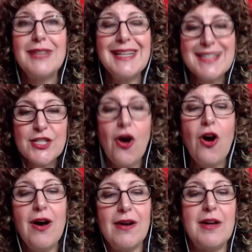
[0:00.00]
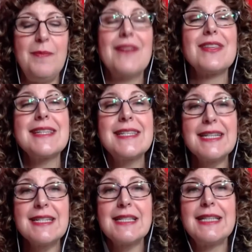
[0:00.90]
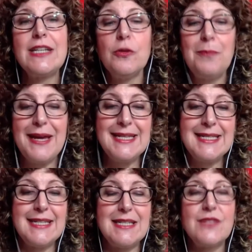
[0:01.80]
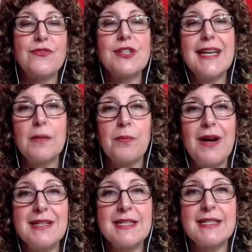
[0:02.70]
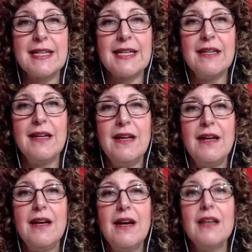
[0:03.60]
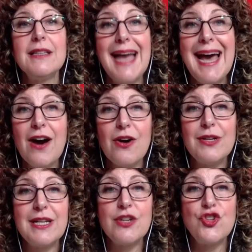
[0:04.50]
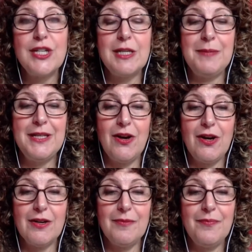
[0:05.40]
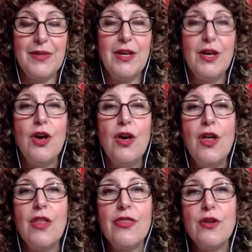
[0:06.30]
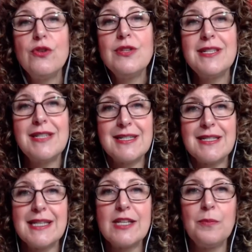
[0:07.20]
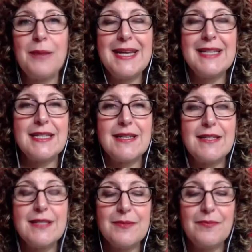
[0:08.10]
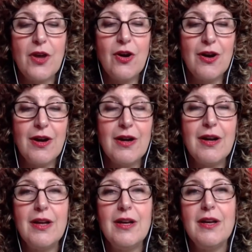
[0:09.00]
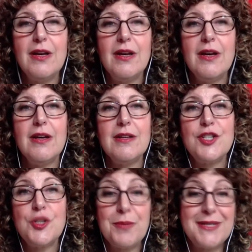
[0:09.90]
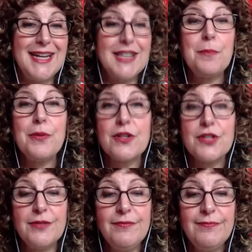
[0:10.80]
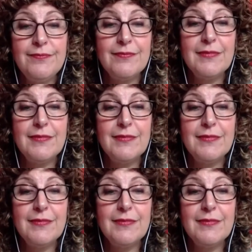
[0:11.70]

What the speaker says: So let's talk about the 6 legal bases for data processing allowed in GDPR. Those 6 legal bases are to protect a person